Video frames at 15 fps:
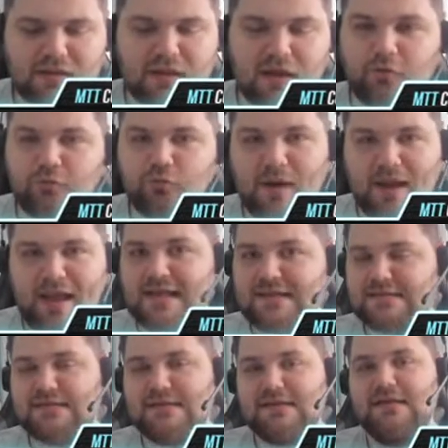
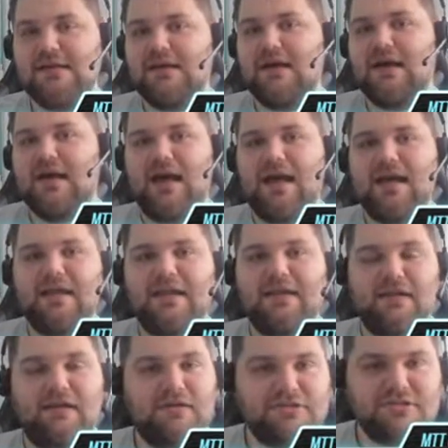Raz,
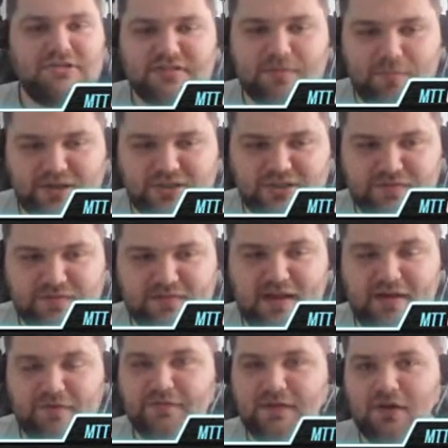and yeah, just a bunch of
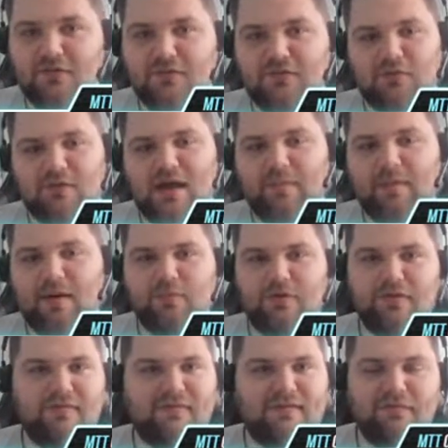stuff. They also come up
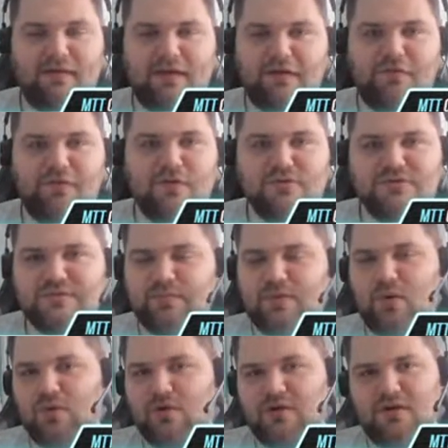with stuff like Fusion
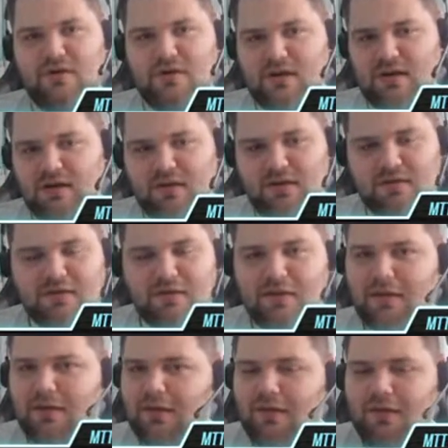Poker,
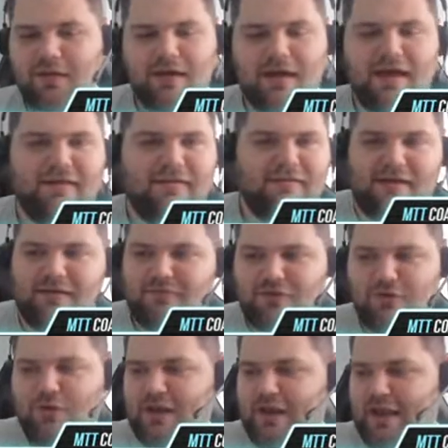and yeah,
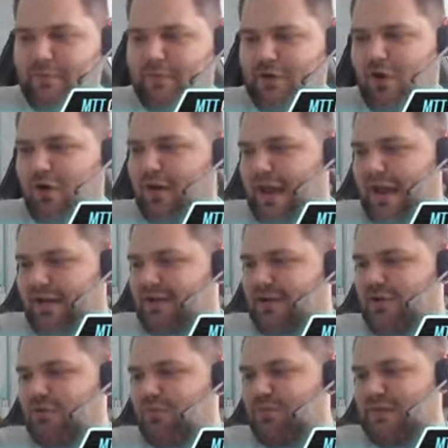you could name it all. I
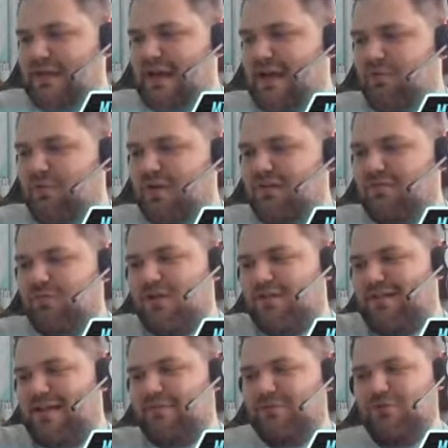
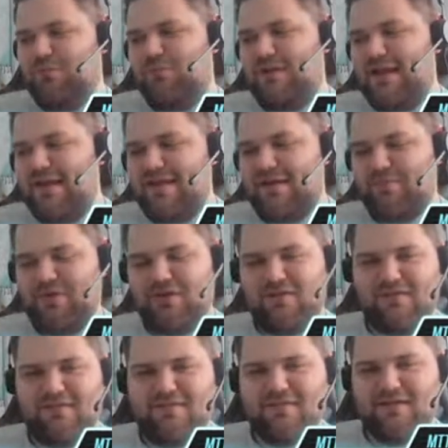wasn't able to play that
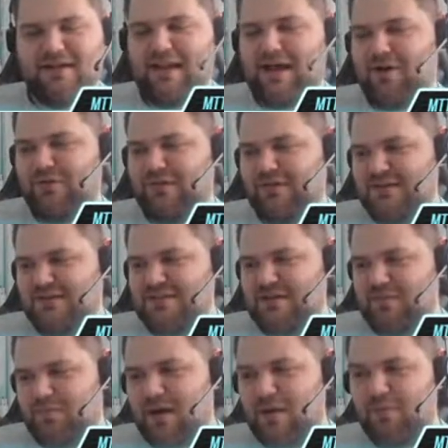because it's not allowed in the
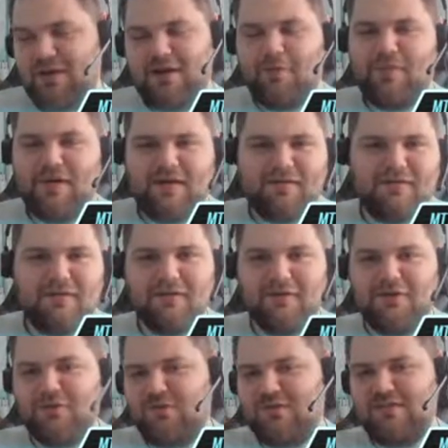Czech Republic, but
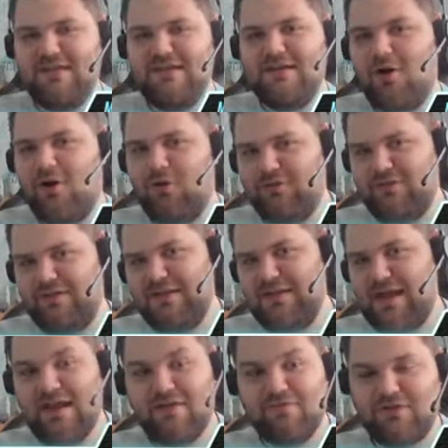you see all
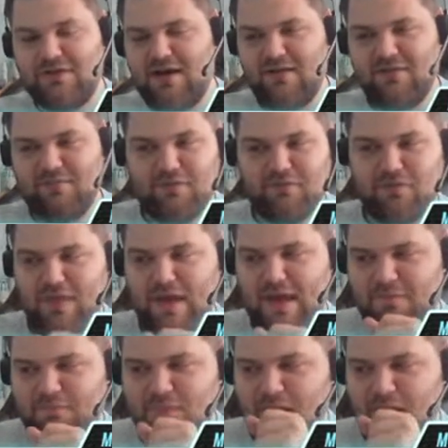the advertisement for that.